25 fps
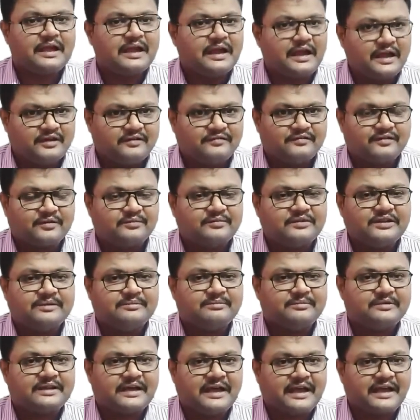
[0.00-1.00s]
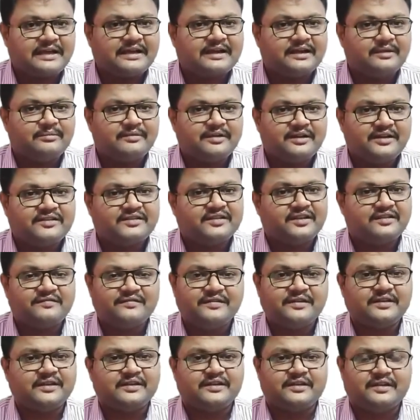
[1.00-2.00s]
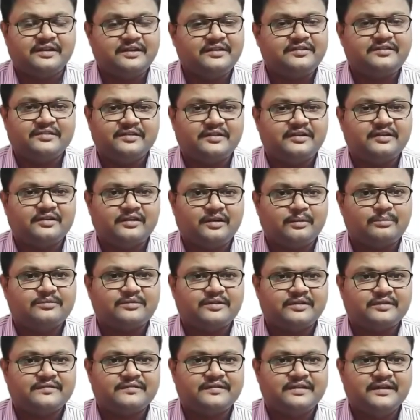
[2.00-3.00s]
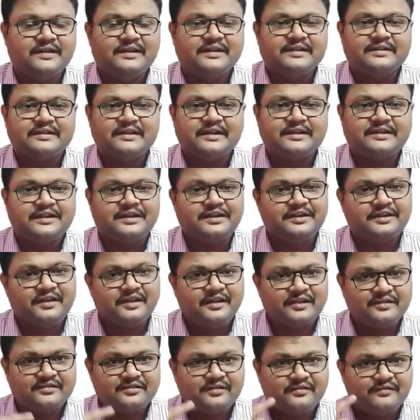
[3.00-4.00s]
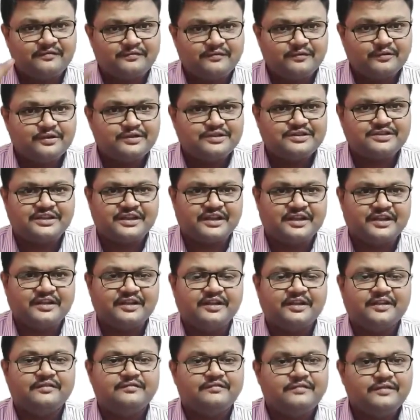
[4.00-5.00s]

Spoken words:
And from the diagram itself, you can easily observe that in case of food chain,